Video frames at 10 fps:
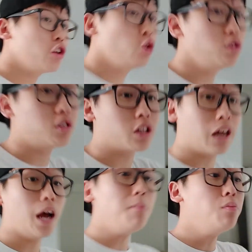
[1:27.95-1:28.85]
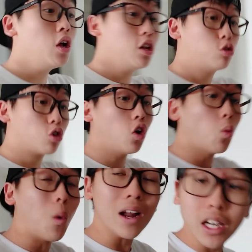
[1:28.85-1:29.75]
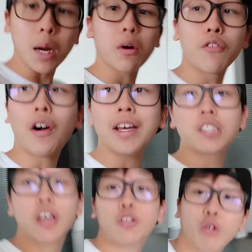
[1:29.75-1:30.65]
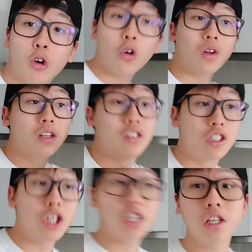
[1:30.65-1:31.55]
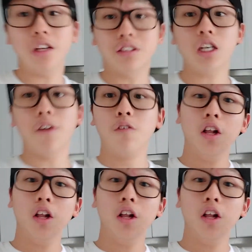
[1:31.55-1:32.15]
use the time to cook 1 cup of rice to cook the chicken itself.